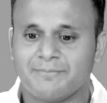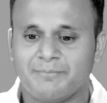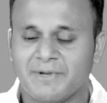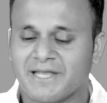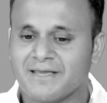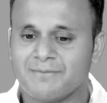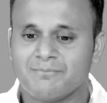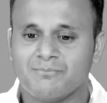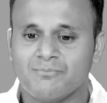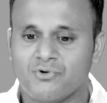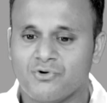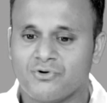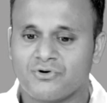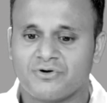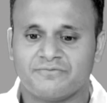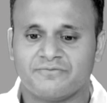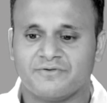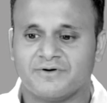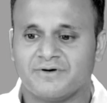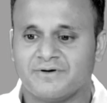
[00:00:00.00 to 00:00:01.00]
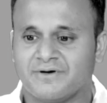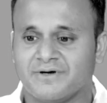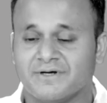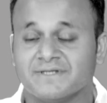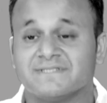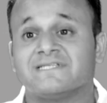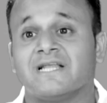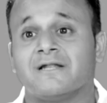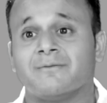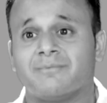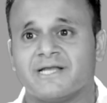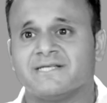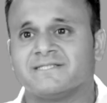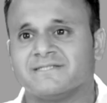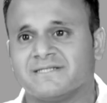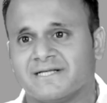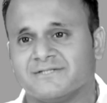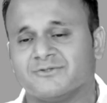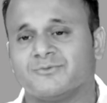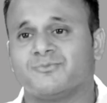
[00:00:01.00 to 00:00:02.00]
it became more of a
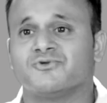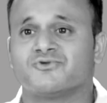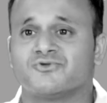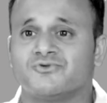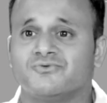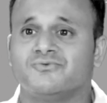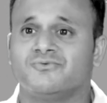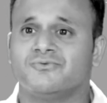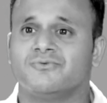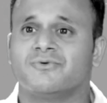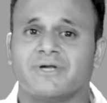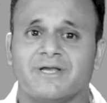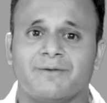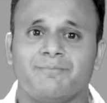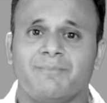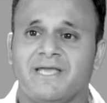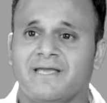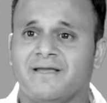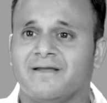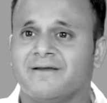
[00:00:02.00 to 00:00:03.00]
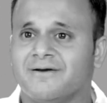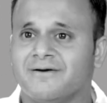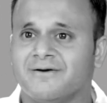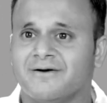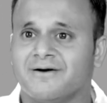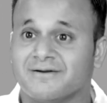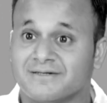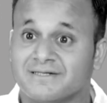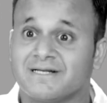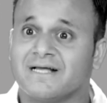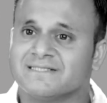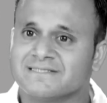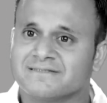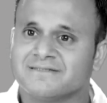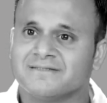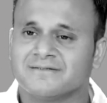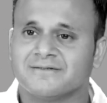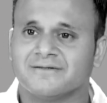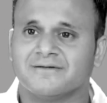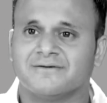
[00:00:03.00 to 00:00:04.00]
celebration as opposed to it being a task
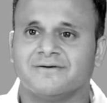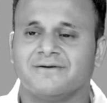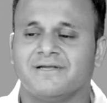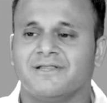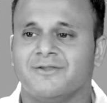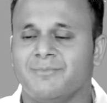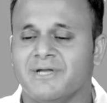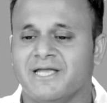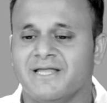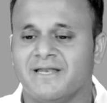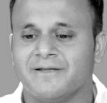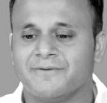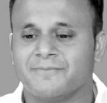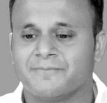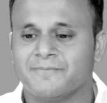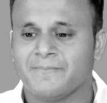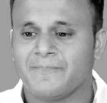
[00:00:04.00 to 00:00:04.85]
in the beginning.